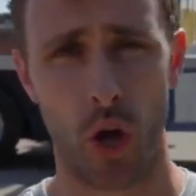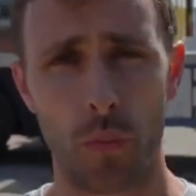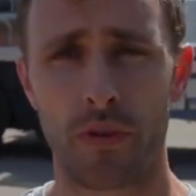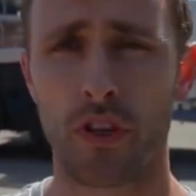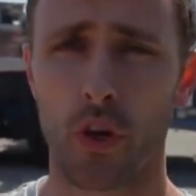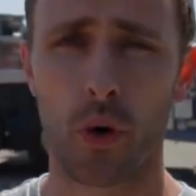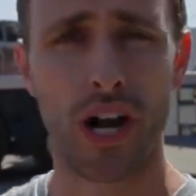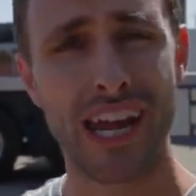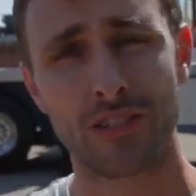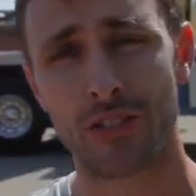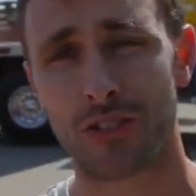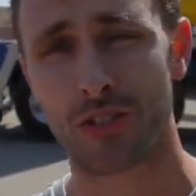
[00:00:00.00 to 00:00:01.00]
open the door
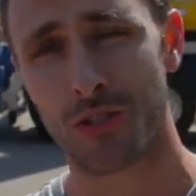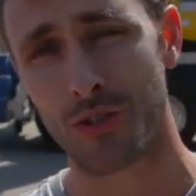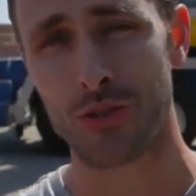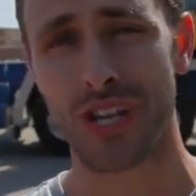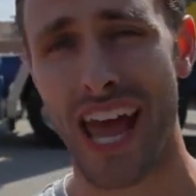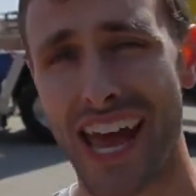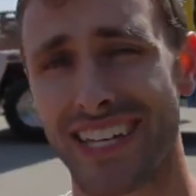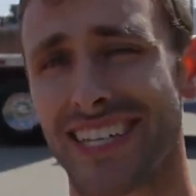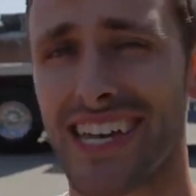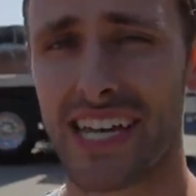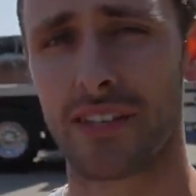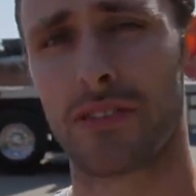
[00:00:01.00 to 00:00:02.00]
as soon as
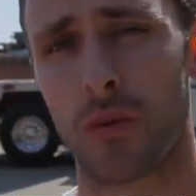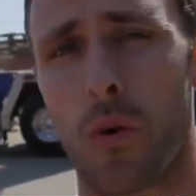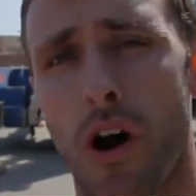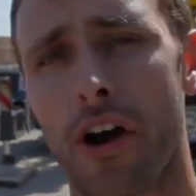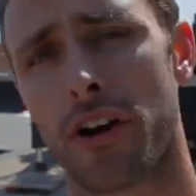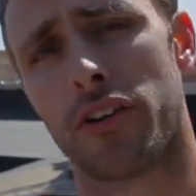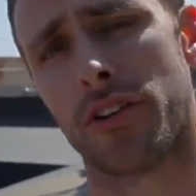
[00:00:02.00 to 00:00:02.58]
I hit the water.